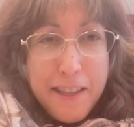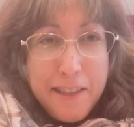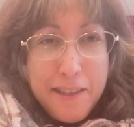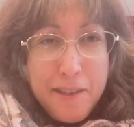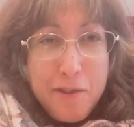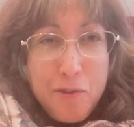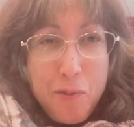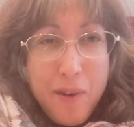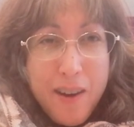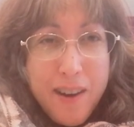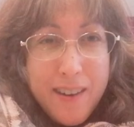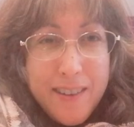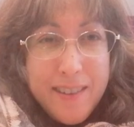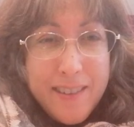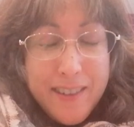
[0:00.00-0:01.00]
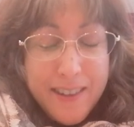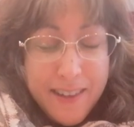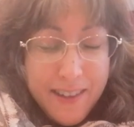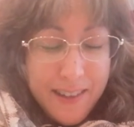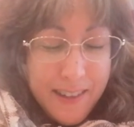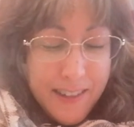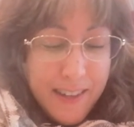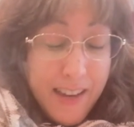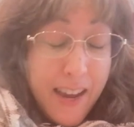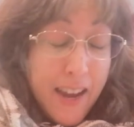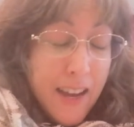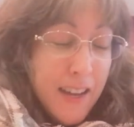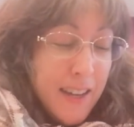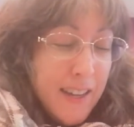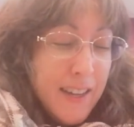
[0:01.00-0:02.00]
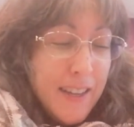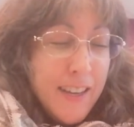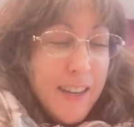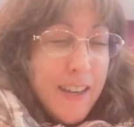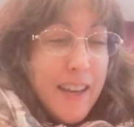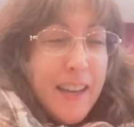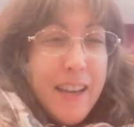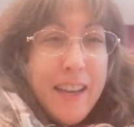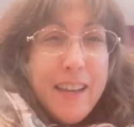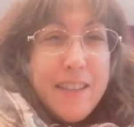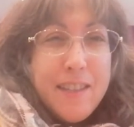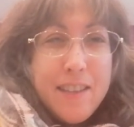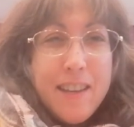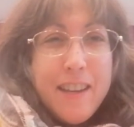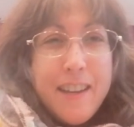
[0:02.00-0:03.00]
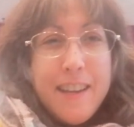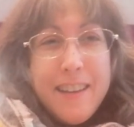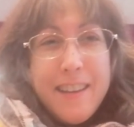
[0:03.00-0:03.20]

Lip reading: this is where, yeah, it's